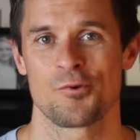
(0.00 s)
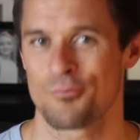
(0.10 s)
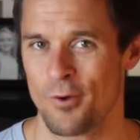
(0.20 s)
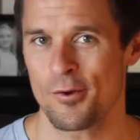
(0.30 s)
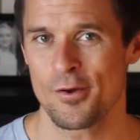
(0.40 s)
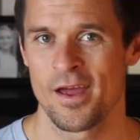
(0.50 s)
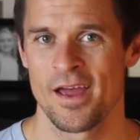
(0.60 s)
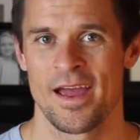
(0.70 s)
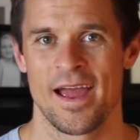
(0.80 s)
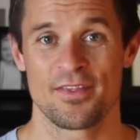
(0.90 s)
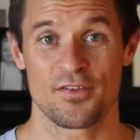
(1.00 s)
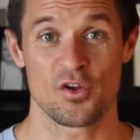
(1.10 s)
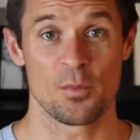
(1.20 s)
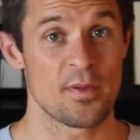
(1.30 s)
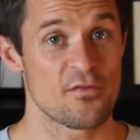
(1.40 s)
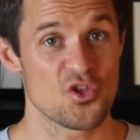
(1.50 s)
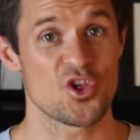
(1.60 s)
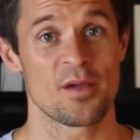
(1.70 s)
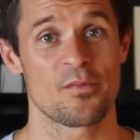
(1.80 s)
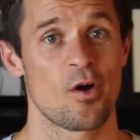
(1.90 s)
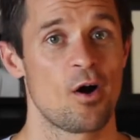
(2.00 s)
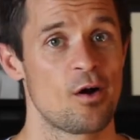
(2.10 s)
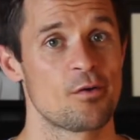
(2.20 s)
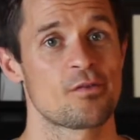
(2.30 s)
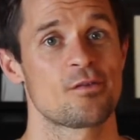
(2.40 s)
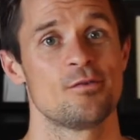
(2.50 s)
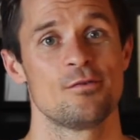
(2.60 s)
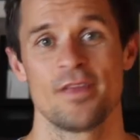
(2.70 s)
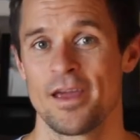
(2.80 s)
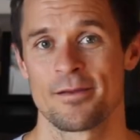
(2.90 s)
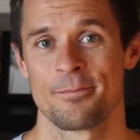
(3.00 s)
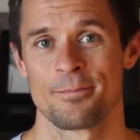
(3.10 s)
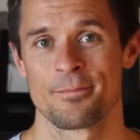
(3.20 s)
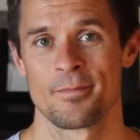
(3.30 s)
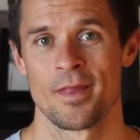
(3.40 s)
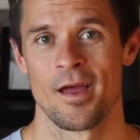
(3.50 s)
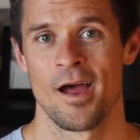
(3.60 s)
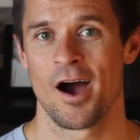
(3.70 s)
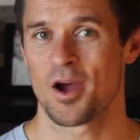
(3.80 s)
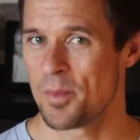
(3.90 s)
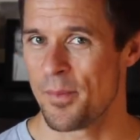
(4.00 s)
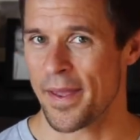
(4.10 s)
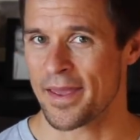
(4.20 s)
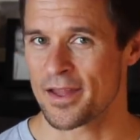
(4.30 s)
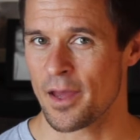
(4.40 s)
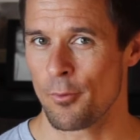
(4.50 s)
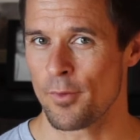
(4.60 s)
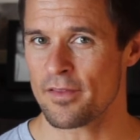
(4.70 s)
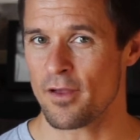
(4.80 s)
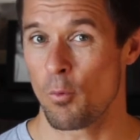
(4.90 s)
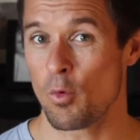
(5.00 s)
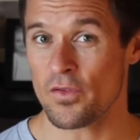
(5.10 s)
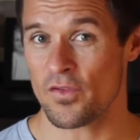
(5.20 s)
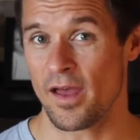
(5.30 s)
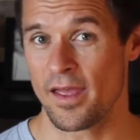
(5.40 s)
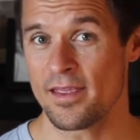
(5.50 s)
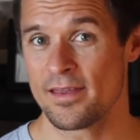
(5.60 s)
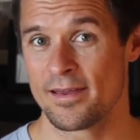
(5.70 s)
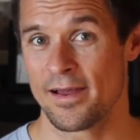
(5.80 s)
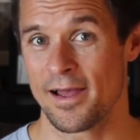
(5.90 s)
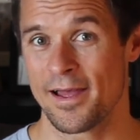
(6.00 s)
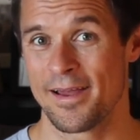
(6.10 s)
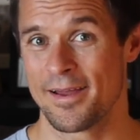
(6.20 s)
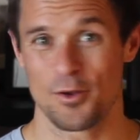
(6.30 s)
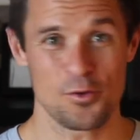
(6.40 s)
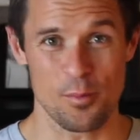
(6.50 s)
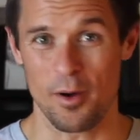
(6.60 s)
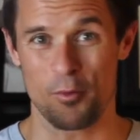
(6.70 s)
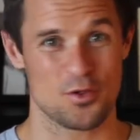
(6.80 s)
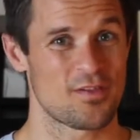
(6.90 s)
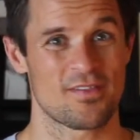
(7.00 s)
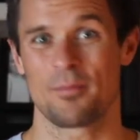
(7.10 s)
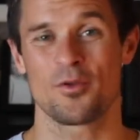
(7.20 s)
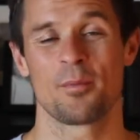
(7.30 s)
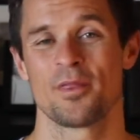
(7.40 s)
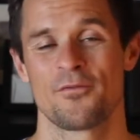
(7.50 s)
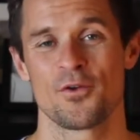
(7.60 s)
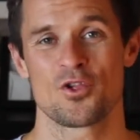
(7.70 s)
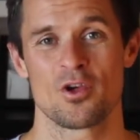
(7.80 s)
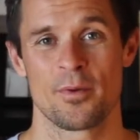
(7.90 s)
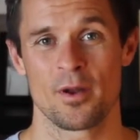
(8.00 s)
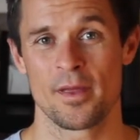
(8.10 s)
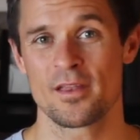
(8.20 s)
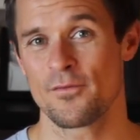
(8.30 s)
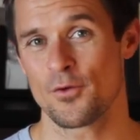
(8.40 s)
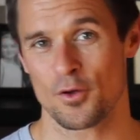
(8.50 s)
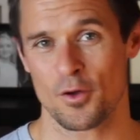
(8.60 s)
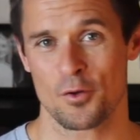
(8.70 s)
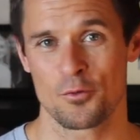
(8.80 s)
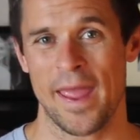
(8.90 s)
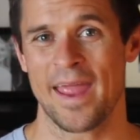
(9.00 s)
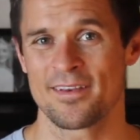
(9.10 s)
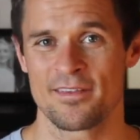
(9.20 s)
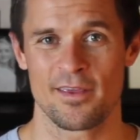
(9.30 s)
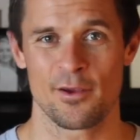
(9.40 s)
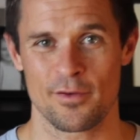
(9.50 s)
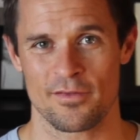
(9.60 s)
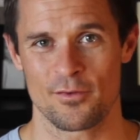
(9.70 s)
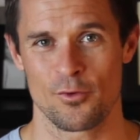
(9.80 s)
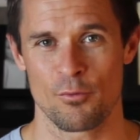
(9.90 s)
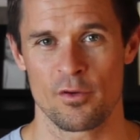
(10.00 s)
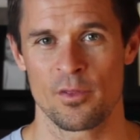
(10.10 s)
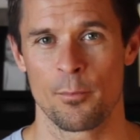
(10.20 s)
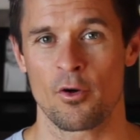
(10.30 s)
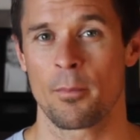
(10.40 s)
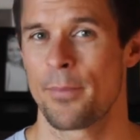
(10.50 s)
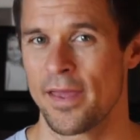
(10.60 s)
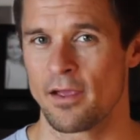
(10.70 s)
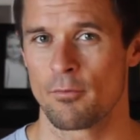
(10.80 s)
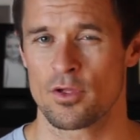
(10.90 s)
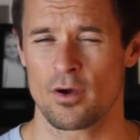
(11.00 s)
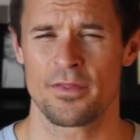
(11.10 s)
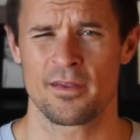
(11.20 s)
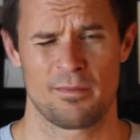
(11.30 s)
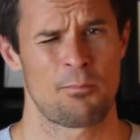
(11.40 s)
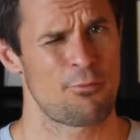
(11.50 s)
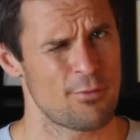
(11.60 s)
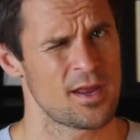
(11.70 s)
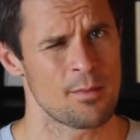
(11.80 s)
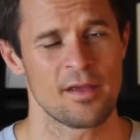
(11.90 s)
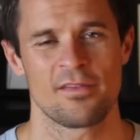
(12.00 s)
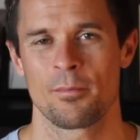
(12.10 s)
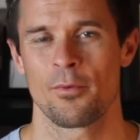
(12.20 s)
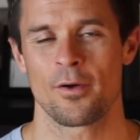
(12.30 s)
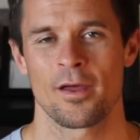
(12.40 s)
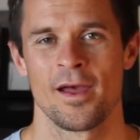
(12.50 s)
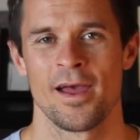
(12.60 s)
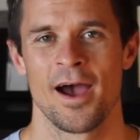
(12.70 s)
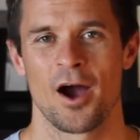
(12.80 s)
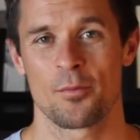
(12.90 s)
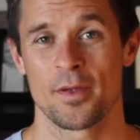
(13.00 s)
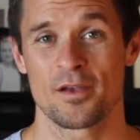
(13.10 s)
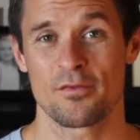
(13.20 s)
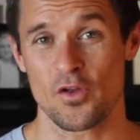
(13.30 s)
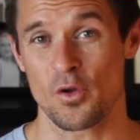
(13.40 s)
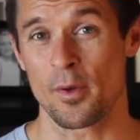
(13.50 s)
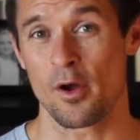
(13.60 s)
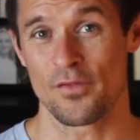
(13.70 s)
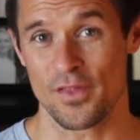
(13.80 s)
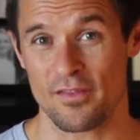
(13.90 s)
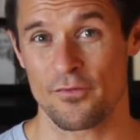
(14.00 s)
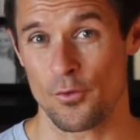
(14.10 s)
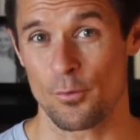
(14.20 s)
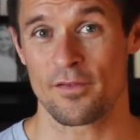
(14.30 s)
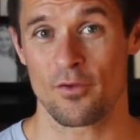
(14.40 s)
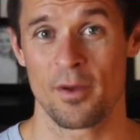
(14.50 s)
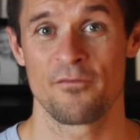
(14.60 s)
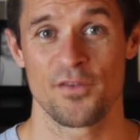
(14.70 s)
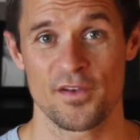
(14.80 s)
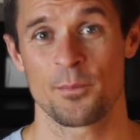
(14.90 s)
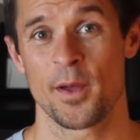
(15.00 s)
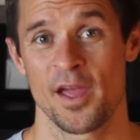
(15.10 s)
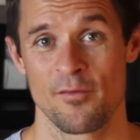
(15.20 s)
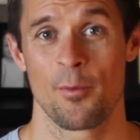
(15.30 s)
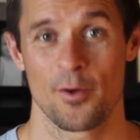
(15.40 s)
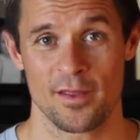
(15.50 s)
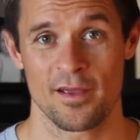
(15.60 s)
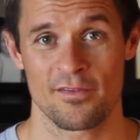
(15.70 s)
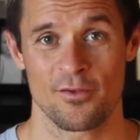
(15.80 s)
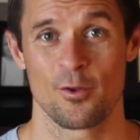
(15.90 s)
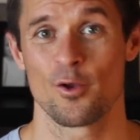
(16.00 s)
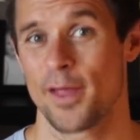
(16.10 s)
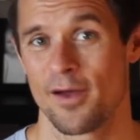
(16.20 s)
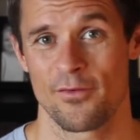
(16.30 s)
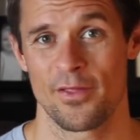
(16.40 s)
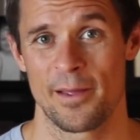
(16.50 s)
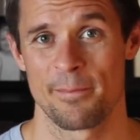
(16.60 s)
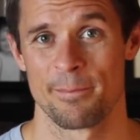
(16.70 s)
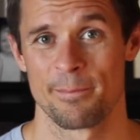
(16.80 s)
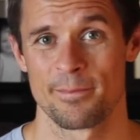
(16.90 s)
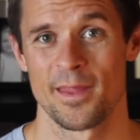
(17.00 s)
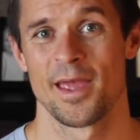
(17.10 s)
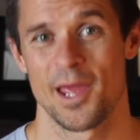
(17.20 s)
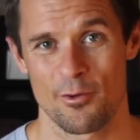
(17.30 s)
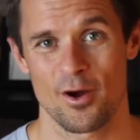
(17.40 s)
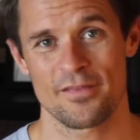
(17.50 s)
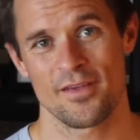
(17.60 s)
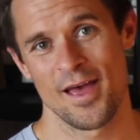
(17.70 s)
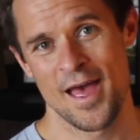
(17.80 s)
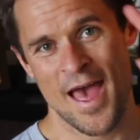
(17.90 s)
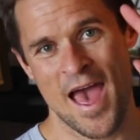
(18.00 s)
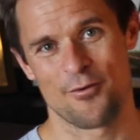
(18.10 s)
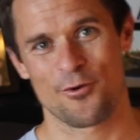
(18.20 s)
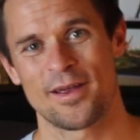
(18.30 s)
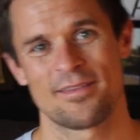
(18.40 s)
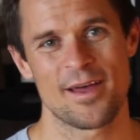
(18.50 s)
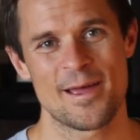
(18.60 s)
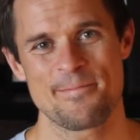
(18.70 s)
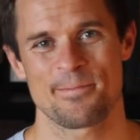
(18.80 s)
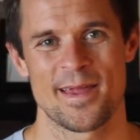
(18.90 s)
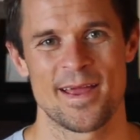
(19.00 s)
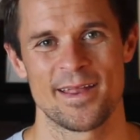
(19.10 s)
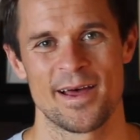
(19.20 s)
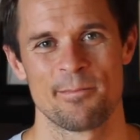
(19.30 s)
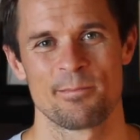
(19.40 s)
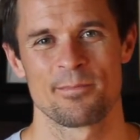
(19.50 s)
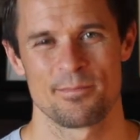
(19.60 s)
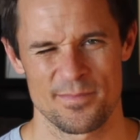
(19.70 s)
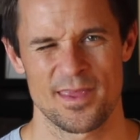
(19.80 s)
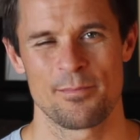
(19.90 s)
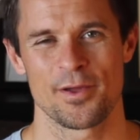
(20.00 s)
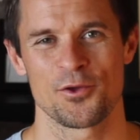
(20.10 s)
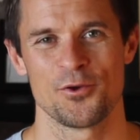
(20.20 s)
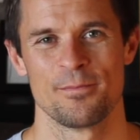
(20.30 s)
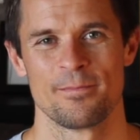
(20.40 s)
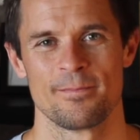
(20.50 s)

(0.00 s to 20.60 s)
you grow. And just go to Bevan James Eyles to do that. I'm going to be back in a couple of weeks. I will say, I know you might watch this sometime in the future, but I'm interviewing a guy called Anders Ericsson who wrote the book Peak, which I think is a pretty amazing book. I'm going to be interviewing him over the next few weeks on my Fitness Behavior podcast, so look out for that. Anyway, guys, have a great day and keep being you.